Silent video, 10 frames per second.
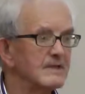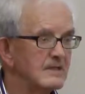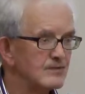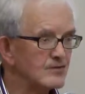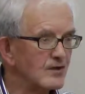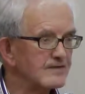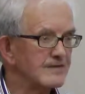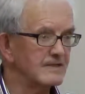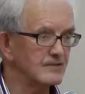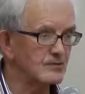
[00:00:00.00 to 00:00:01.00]
Joyce had
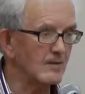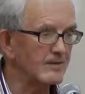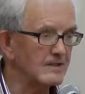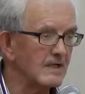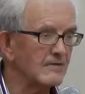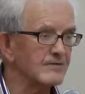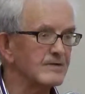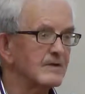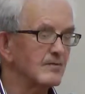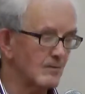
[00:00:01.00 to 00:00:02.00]
a shop in Longford
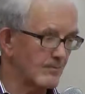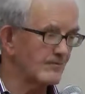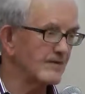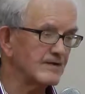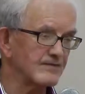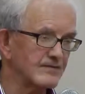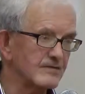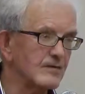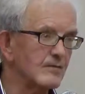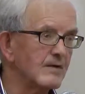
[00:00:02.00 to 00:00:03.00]
where providers are
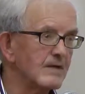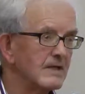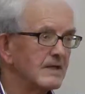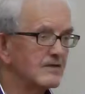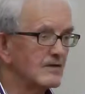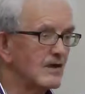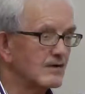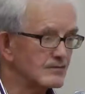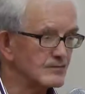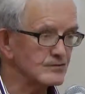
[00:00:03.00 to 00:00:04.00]
now. There also
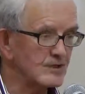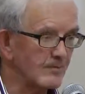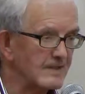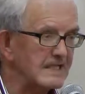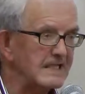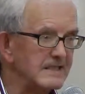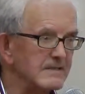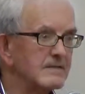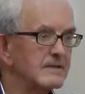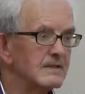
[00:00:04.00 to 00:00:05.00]
a shop in Legan,
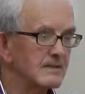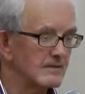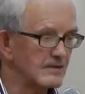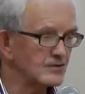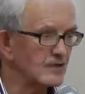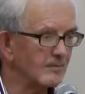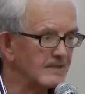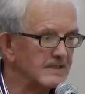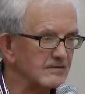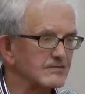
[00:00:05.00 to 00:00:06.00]
there's a shop in
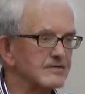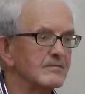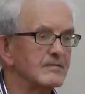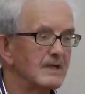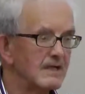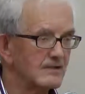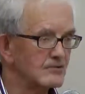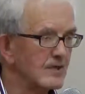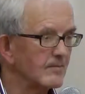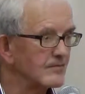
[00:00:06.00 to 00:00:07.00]
Edgertown, and a
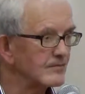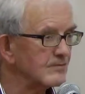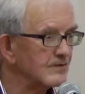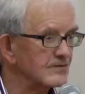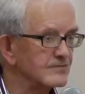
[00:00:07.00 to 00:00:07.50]
shop in Drumleesh.